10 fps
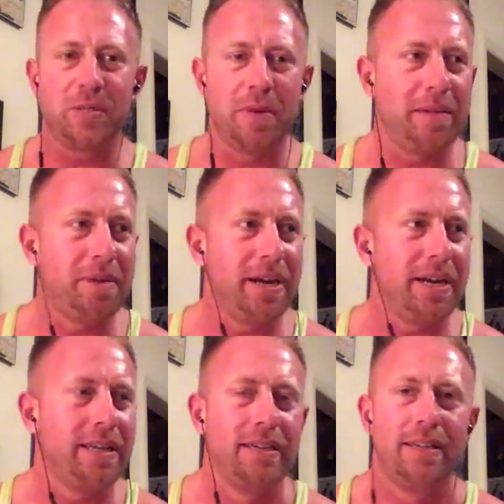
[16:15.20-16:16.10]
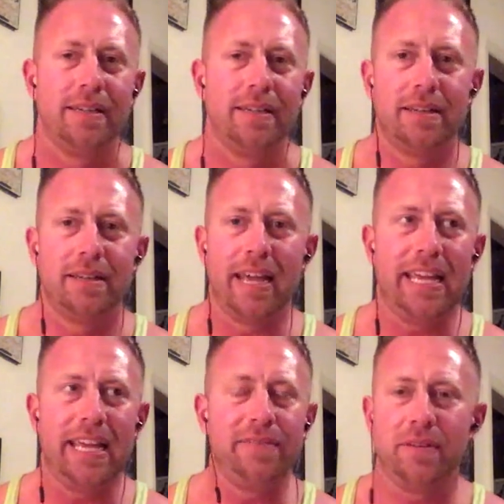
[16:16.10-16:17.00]
my
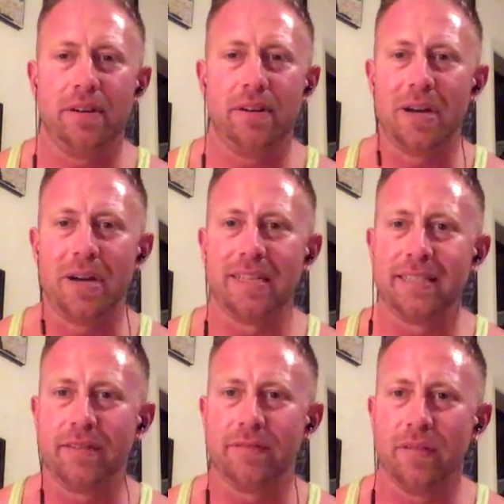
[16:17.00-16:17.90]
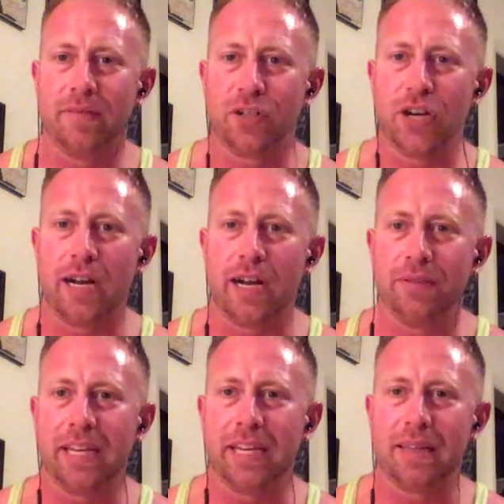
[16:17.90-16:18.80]
naive mindset of a child,
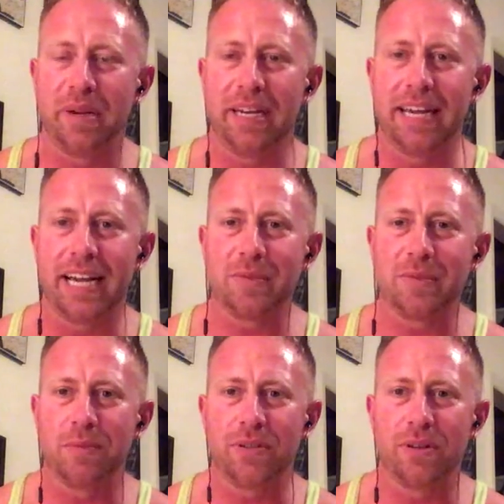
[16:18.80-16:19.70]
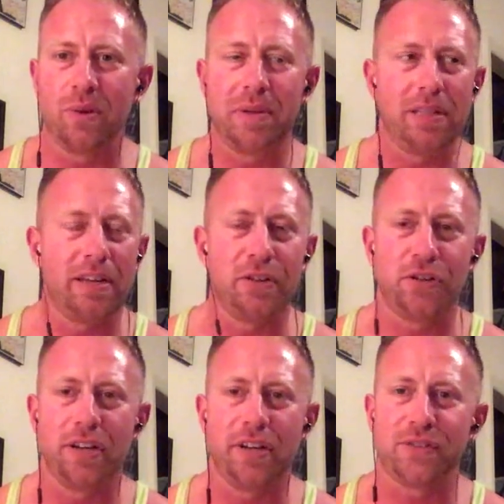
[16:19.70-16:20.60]
thinking that beating X-Men was going to win me a lot of
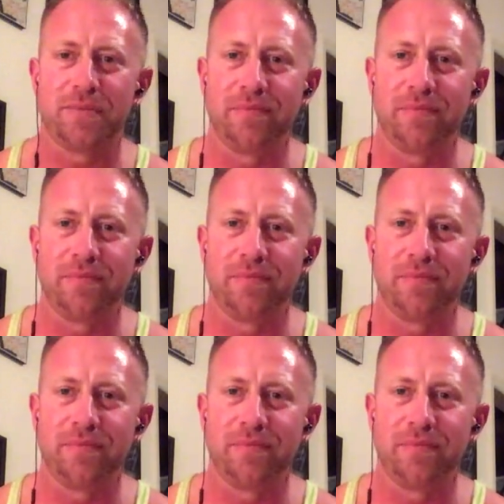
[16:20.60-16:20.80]
chicks.